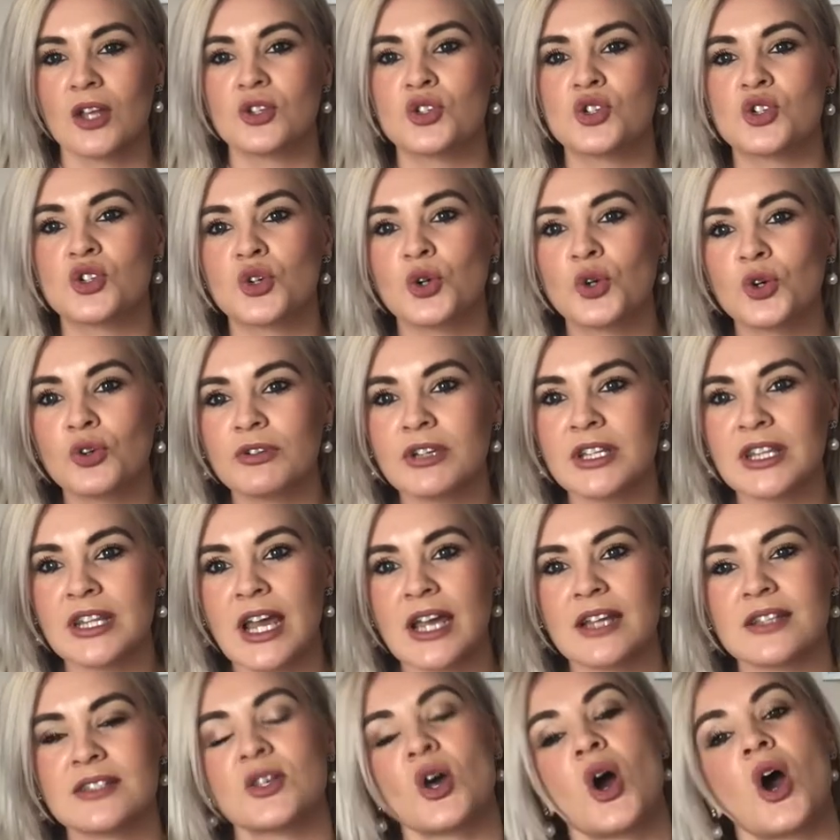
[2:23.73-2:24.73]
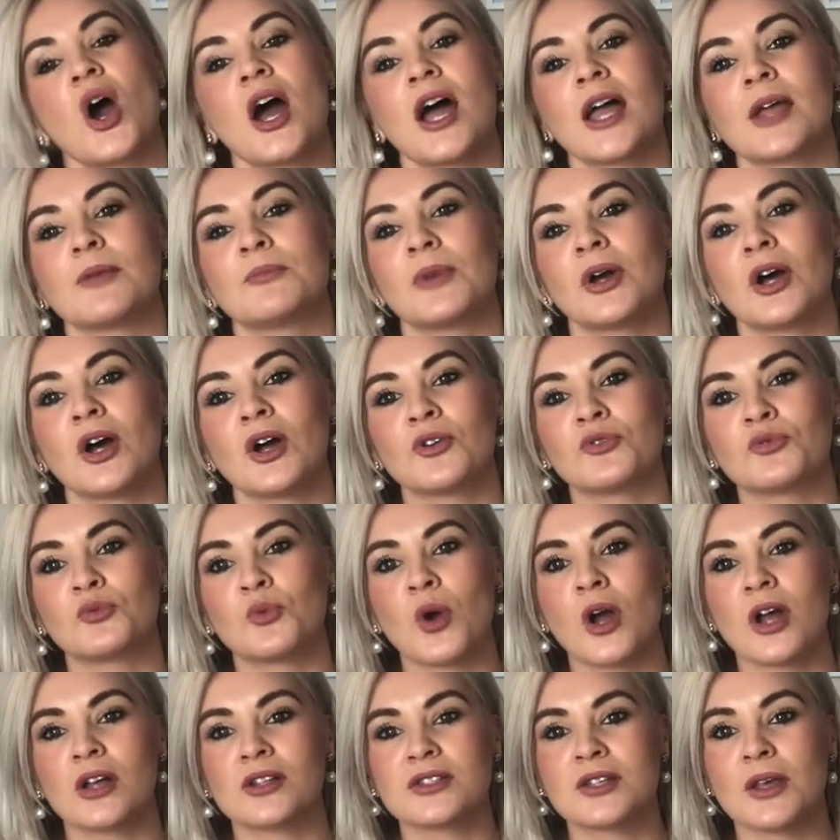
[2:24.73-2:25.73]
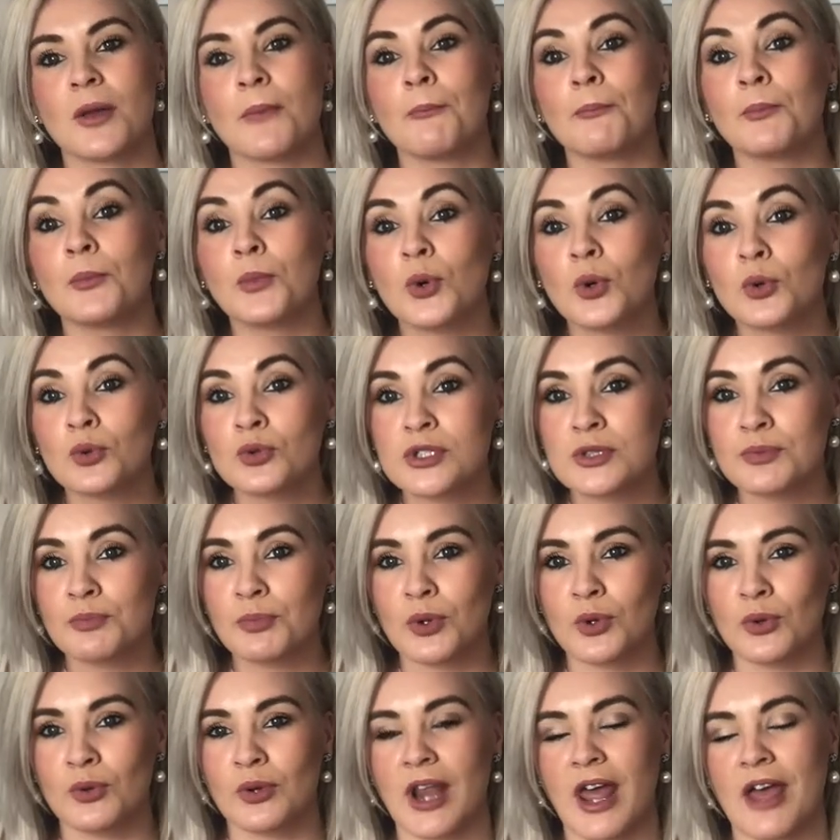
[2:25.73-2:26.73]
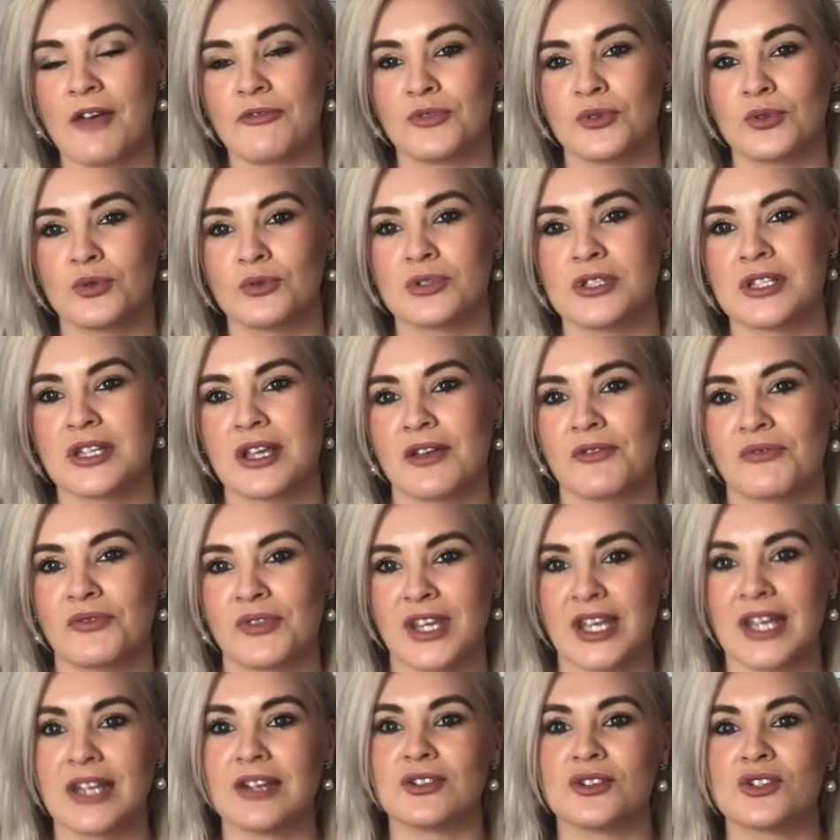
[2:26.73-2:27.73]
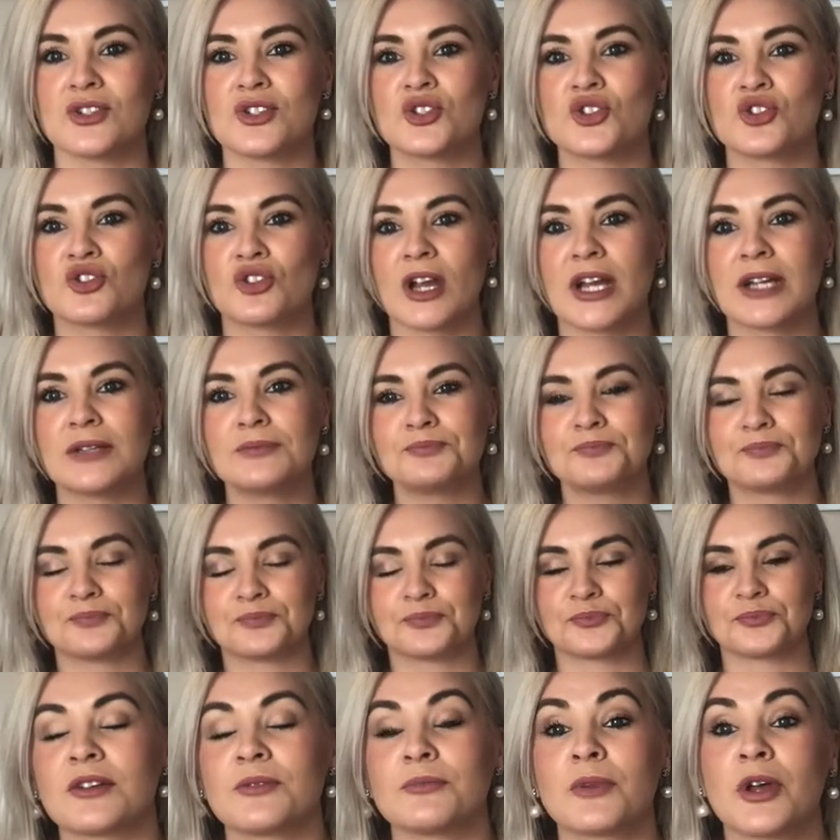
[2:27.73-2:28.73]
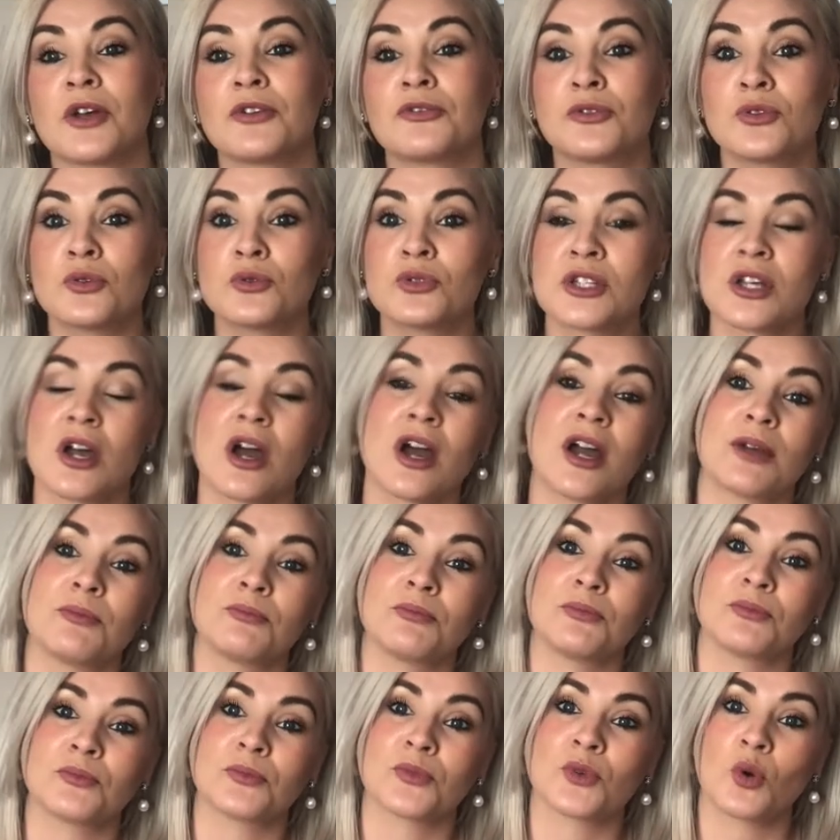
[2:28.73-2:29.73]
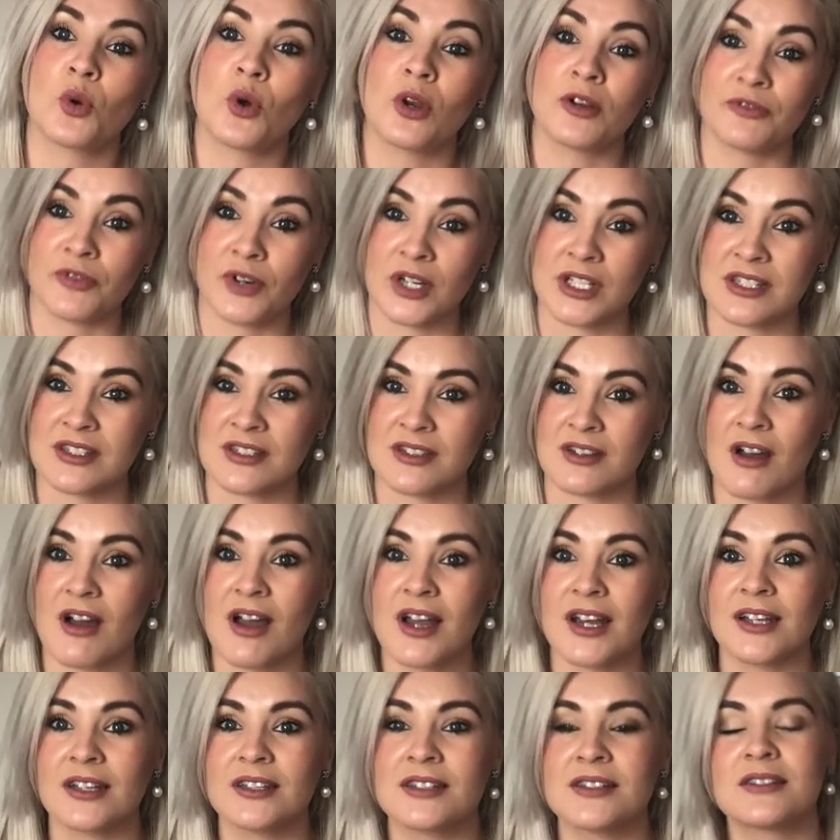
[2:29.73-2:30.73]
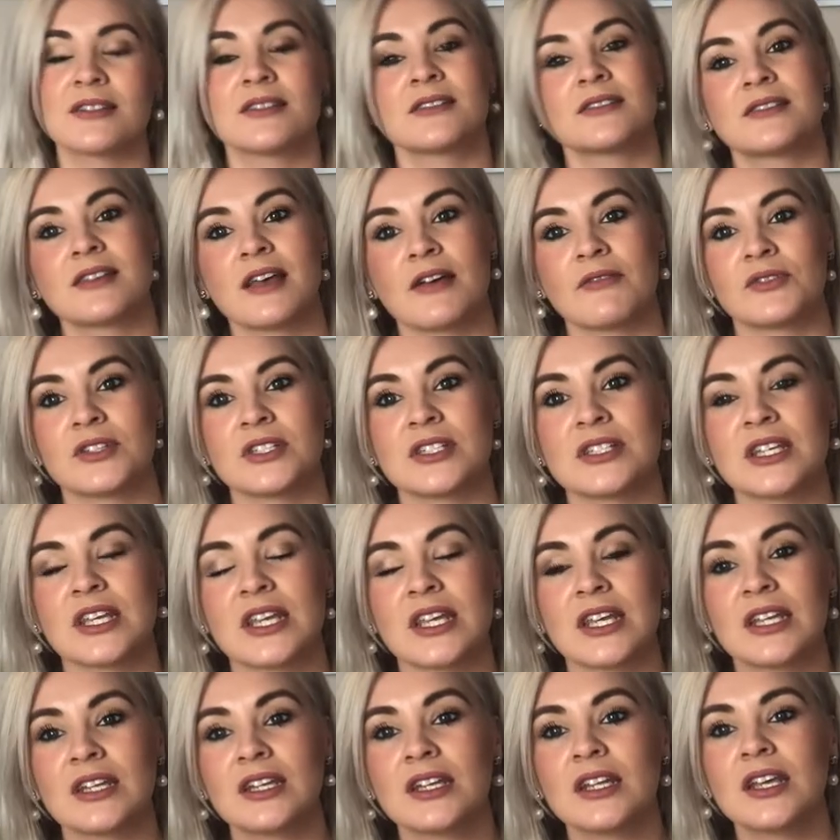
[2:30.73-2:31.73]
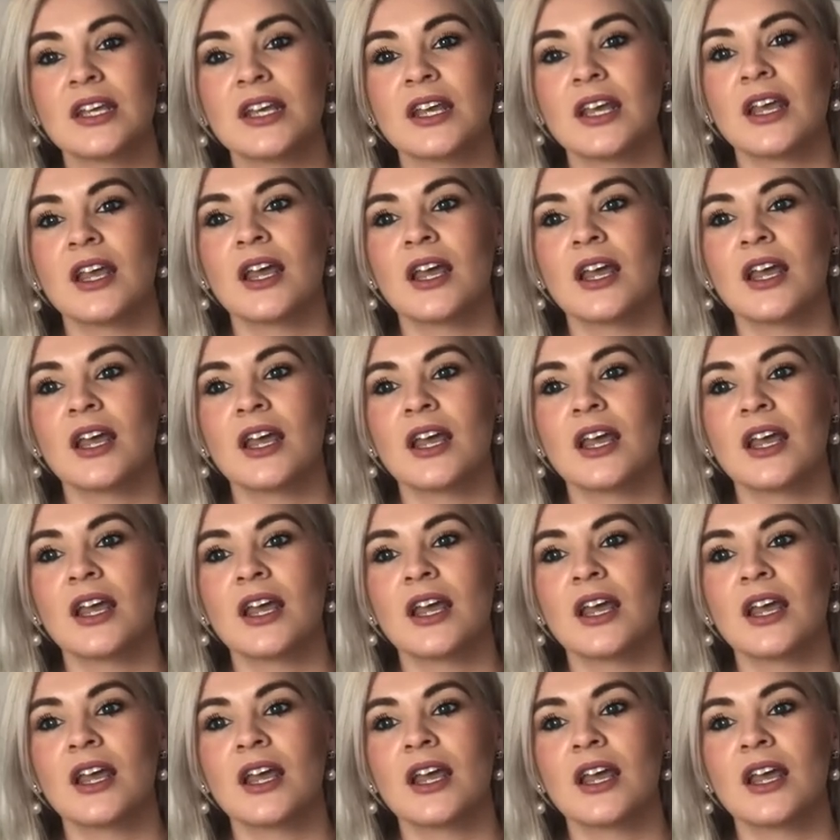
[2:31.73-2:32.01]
During that time, I've worked at multiple levels of the industry. I'm a full-time qualified stylist at 17.